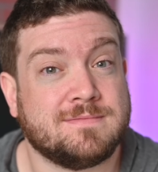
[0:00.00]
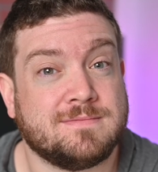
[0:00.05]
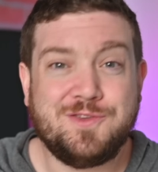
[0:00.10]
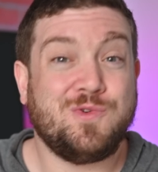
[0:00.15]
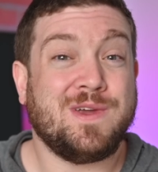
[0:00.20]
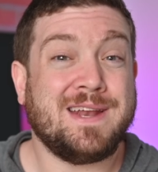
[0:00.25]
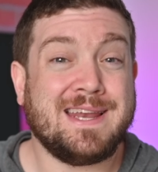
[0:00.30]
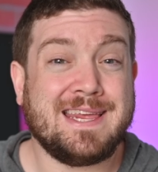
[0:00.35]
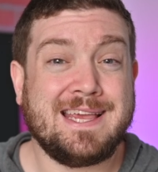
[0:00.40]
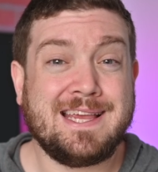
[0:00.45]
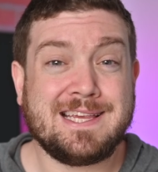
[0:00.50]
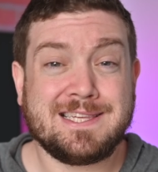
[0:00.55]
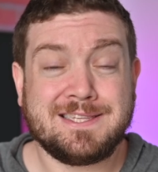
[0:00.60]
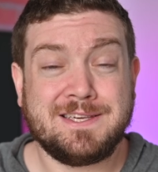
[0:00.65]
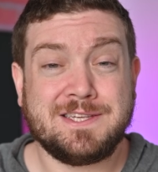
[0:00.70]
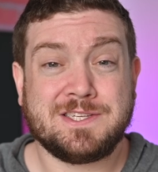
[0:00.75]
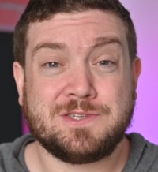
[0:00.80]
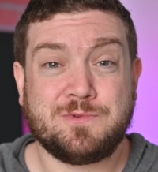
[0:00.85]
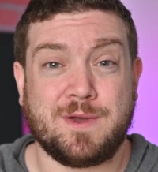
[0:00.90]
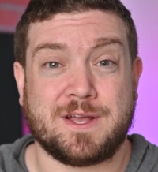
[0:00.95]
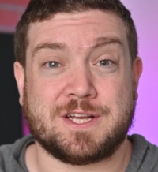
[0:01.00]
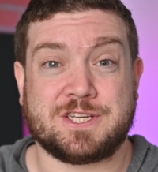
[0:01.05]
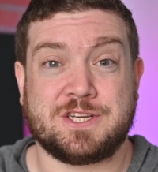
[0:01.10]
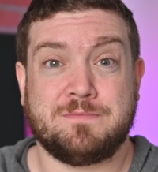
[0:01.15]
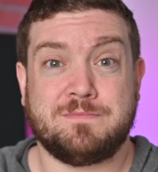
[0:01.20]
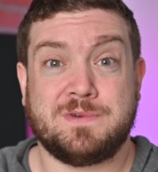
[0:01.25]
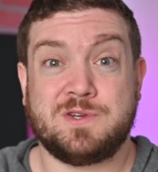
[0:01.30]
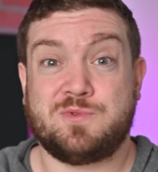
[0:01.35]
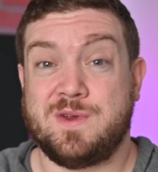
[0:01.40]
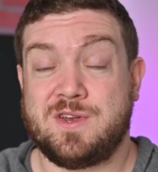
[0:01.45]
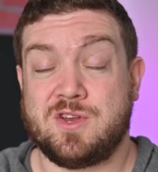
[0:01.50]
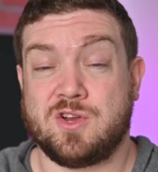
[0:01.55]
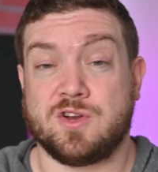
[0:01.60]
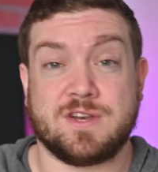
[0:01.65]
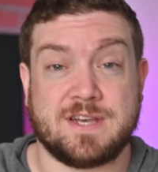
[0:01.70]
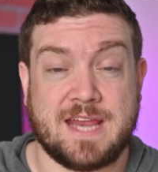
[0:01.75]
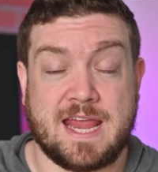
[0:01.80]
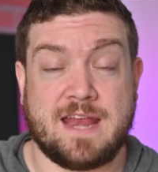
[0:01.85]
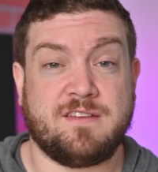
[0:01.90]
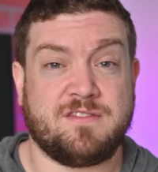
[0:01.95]
You can easily switch between your
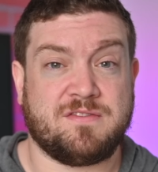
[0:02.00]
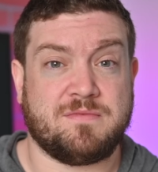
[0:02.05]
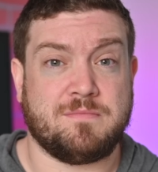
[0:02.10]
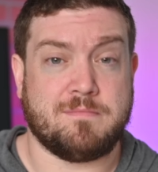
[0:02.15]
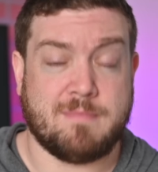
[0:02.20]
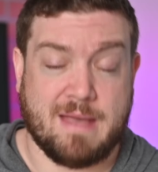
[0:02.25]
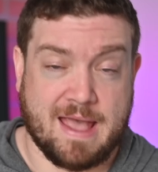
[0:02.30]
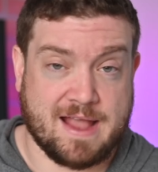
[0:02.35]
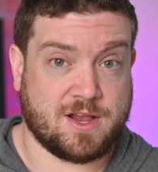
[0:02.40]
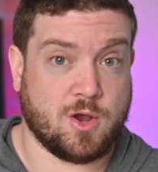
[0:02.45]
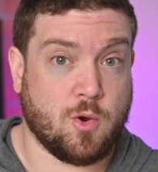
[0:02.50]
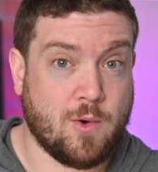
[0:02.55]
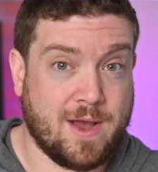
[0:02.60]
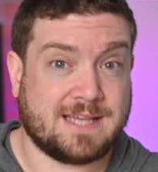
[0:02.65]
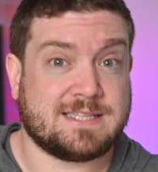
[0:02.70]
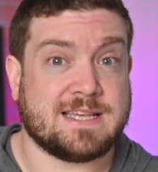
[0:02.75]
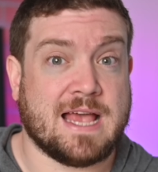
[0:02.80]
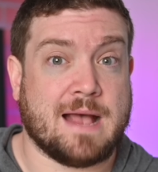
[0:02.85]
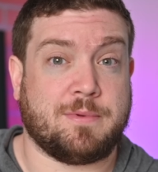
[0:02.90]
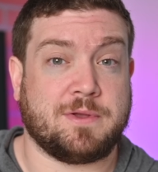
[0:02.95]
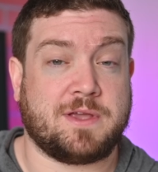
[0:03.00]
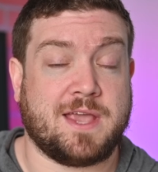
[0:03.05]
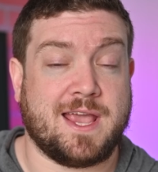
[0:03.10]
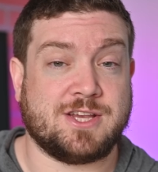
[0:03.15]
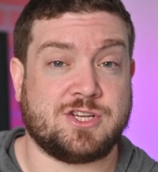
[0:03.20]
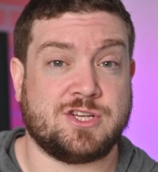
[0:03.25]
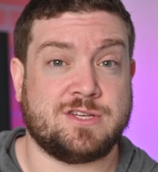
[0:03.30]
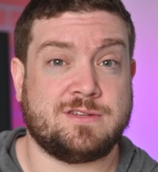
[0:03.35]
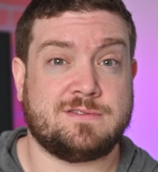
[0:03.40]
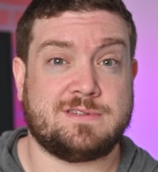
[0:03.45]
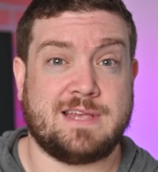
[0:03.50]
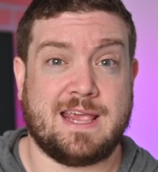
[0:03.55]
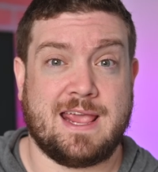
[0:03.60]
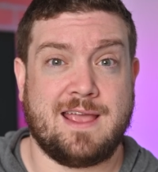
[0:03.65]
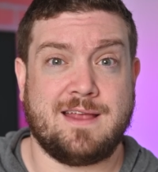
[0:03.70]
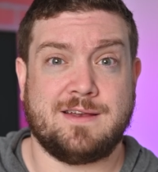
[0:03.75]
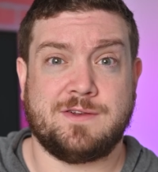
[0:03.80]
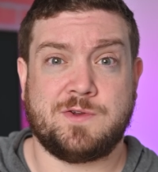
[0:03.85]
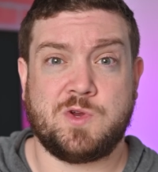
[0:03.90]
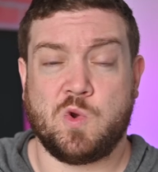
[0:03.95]
native macOS applications
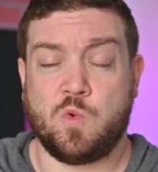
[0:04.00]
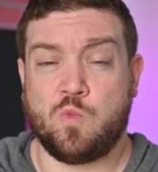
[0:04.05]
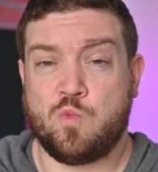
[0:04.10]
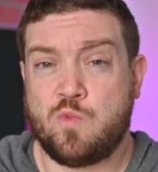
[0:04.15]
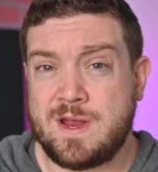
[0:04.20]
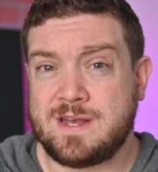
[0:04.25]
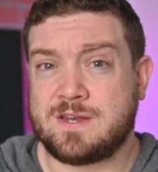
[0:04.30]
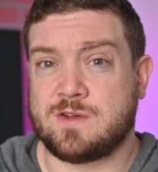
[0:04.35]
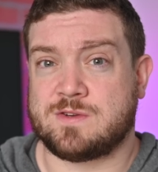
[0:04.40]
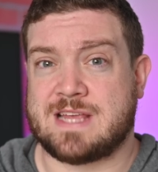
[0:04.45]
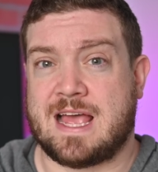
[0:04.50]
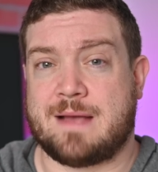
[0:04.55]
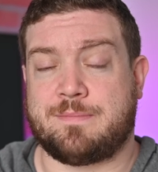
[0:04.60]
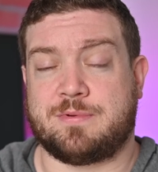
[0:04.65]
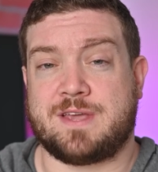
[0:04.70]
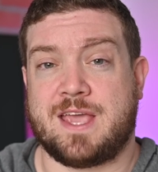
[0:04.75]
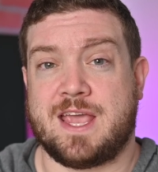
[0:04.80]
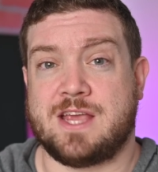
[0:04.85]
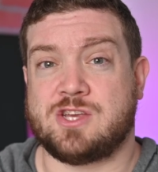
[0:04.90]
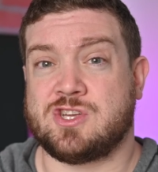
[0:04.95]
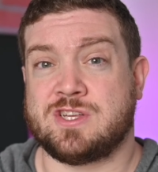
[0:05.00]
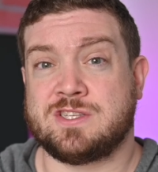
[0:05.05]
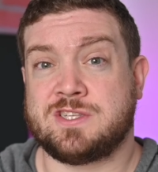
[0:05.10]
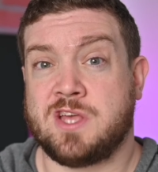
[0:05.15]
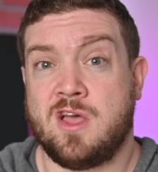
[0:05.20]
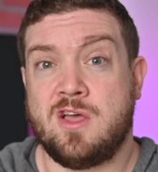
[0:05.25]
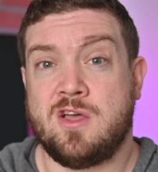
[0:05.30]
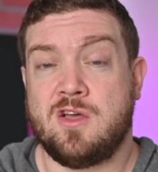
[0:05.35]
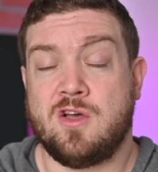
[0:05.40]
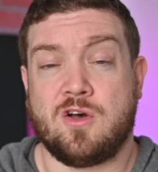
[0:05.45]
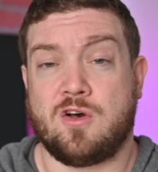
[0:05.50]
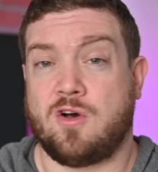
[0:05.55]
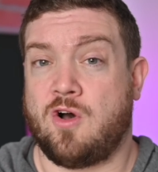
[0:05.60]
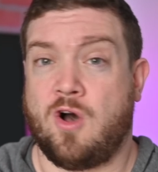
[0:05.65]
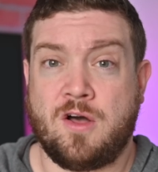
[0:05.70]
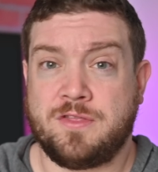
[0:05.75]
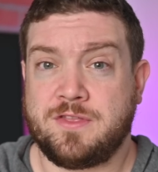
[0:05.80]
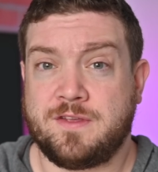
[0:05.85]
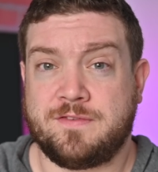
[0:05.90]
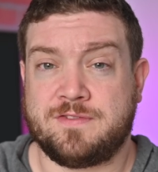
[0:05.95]
and your Windows applications
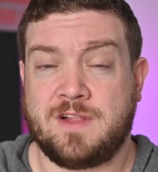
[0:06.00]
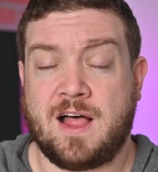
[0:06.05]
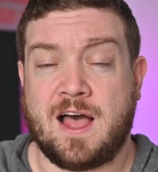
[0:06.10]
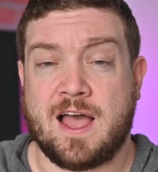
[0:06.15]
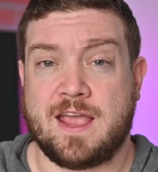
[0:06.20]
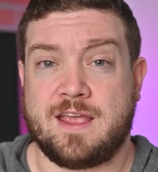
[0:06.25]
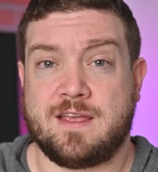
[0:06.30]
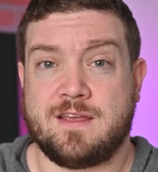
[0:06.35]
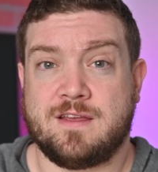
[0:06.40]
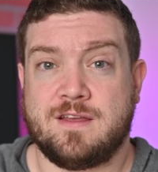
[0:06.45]
on the fly